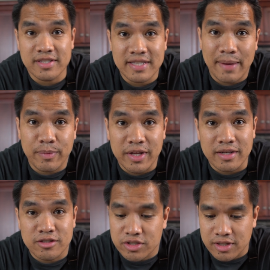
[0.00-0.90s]
is
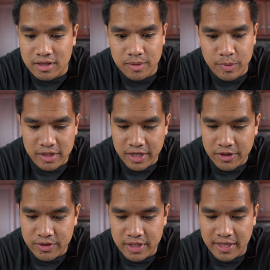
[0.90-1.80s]
happening just a little bit later
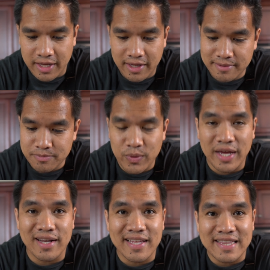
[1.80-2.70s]
in the day. We had
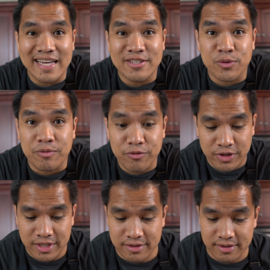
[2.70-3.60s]
to let the ice cream
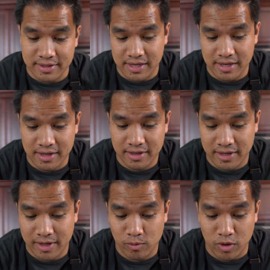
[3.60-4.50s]
freeze, and I
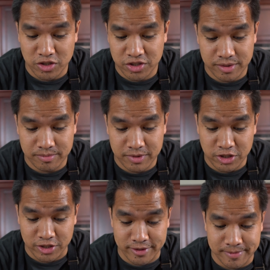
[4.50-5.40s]
had to wash some
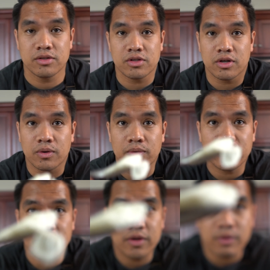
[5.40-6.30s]
dishes. So
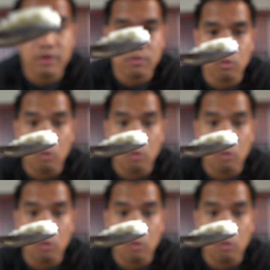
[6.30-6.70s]
here we go.